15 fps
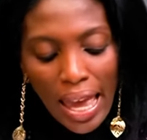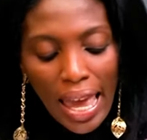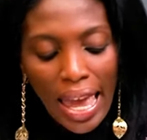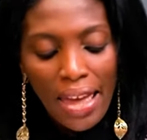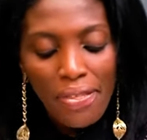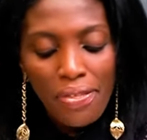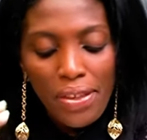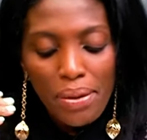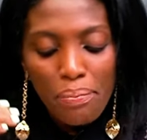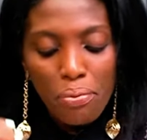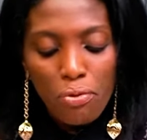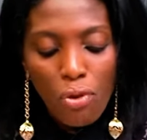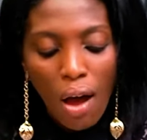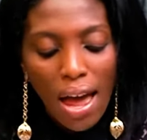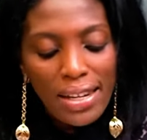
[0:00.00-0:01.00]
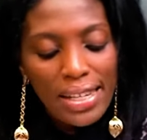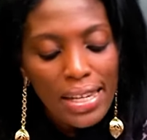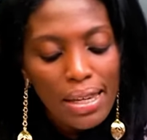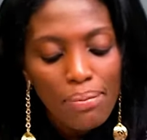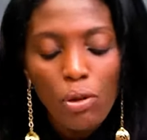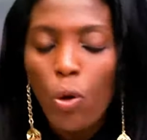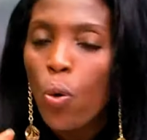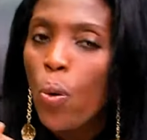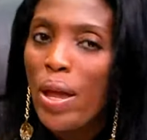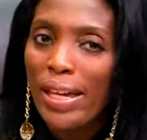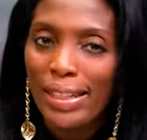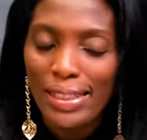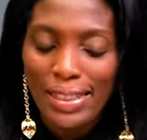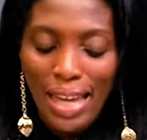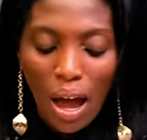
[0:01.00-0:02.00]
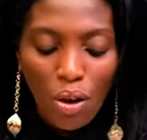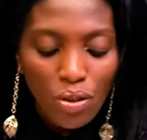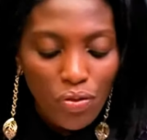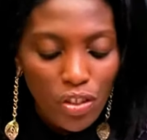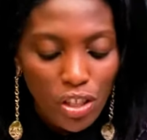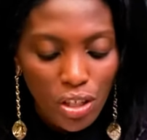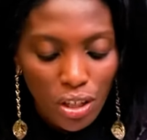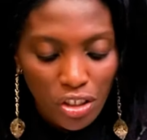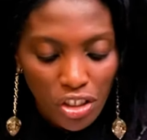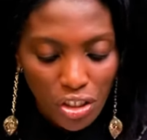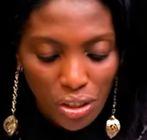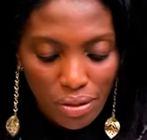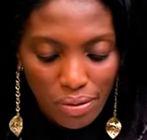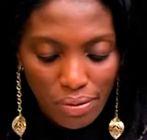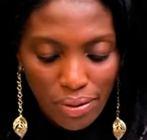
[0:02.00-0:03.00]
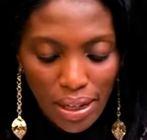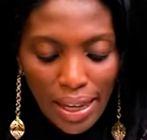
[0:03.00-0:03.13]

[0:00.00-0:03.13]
And they brought him quickly out of the dungeon.